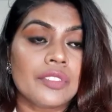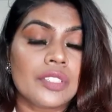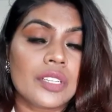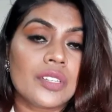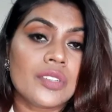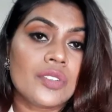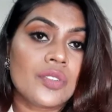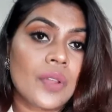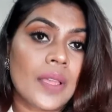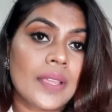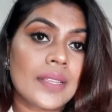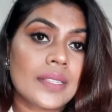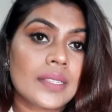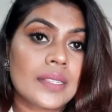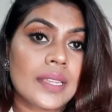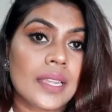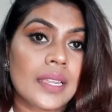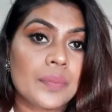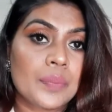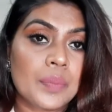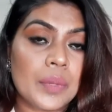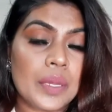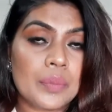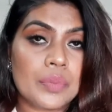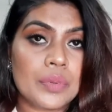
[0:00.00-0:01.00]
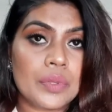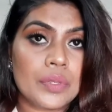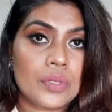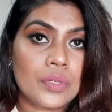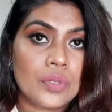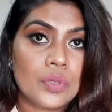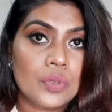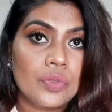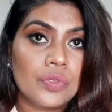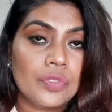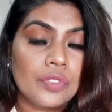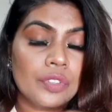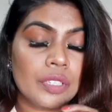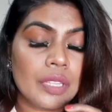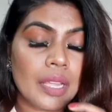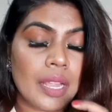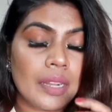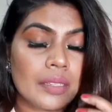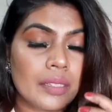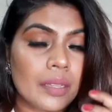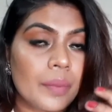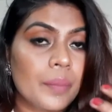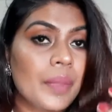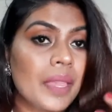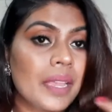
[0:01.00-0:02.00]
for the dry skin people to, for
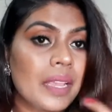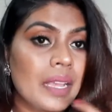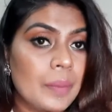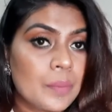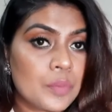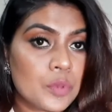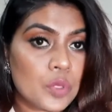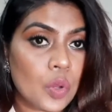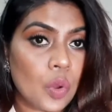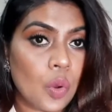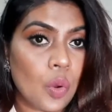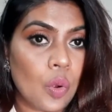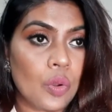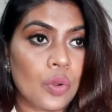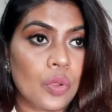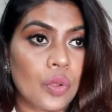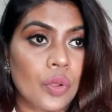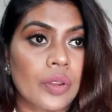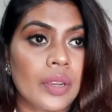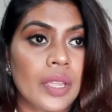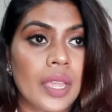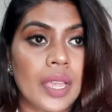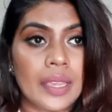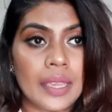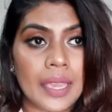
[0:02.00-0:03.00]
that makeup to hold on.